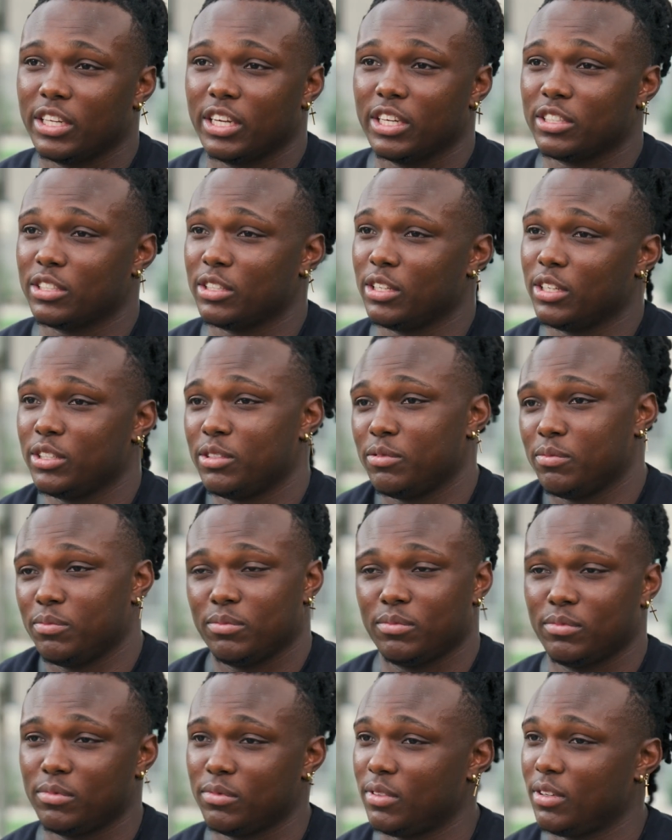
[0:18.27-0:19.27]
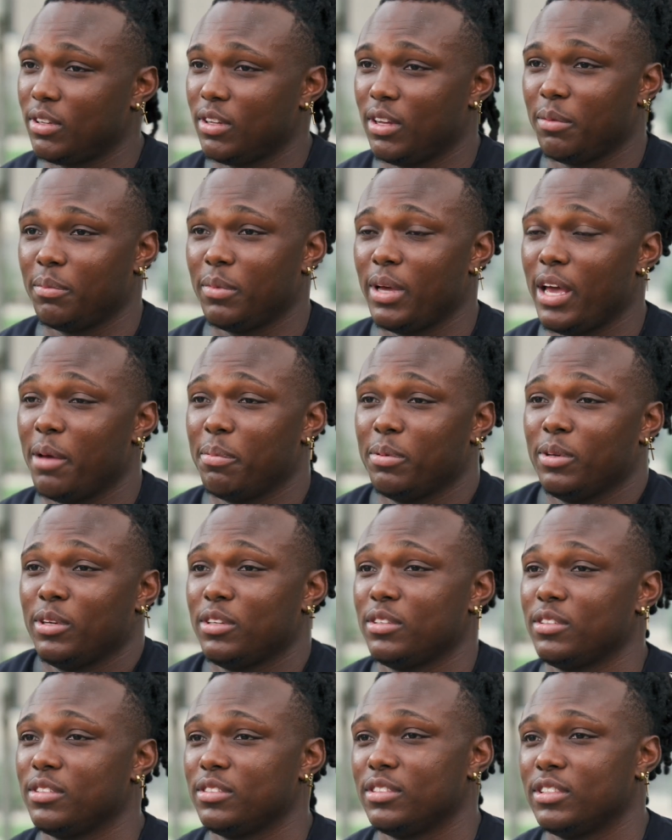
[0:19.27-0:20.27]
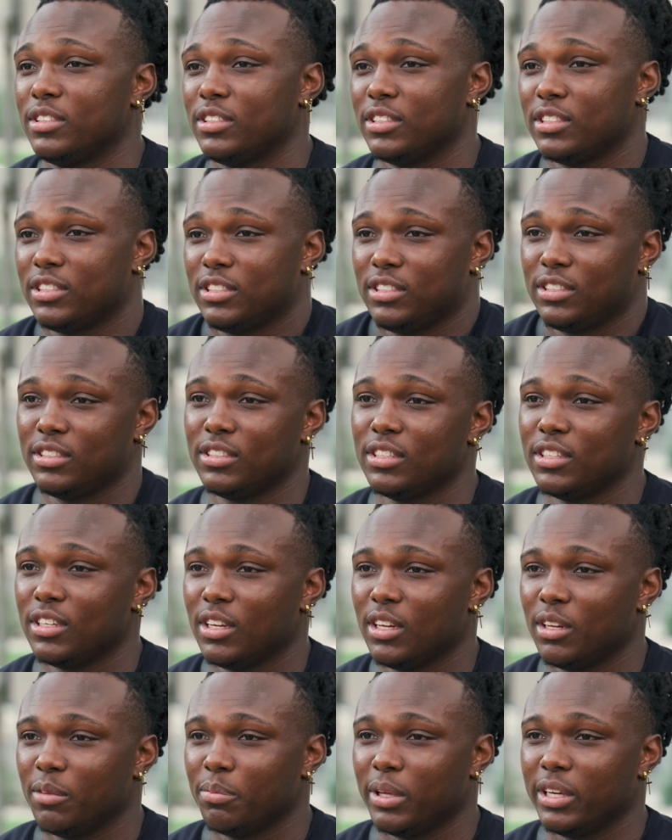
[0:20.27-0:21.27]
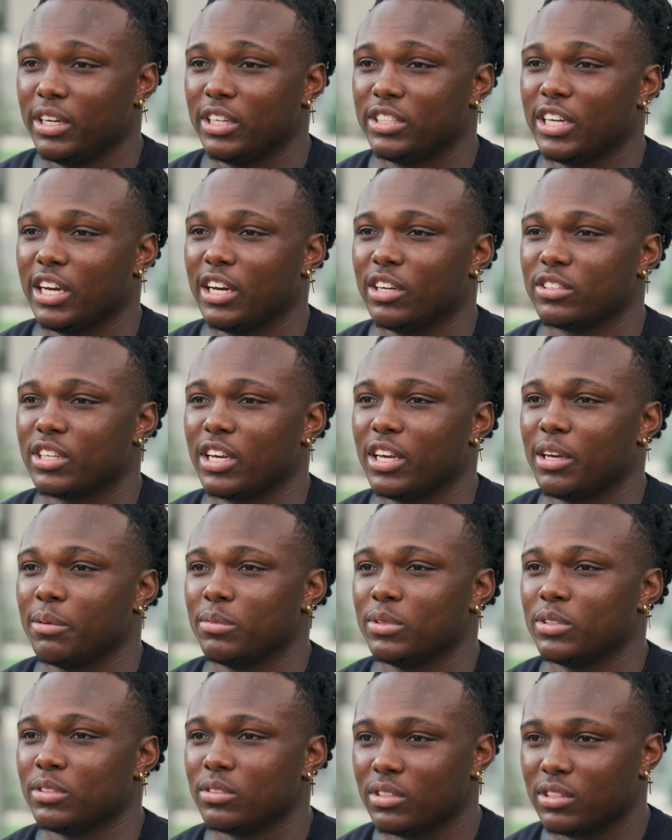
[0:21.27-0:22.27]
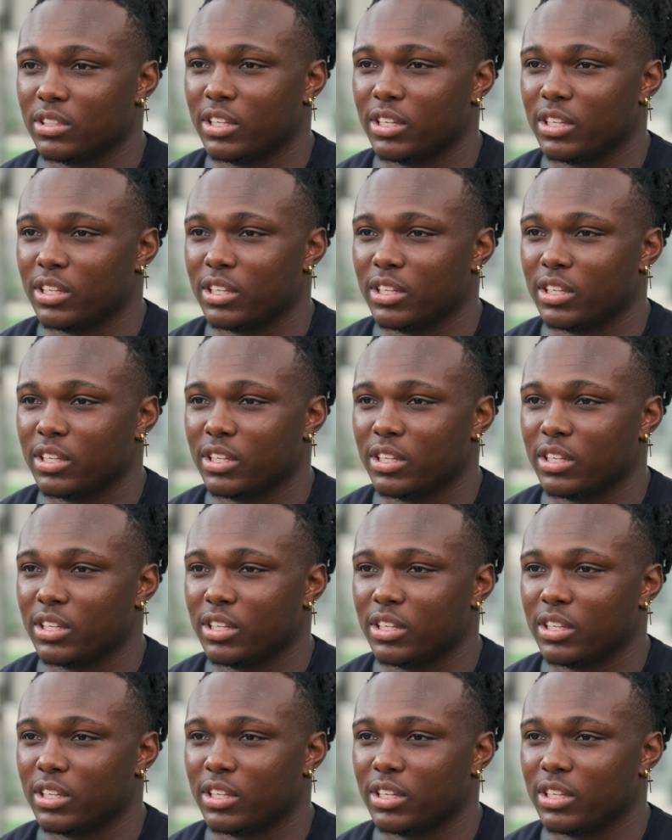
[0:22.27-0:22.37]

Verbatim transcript: and dancing and I'm happy. It's just playing the child's game and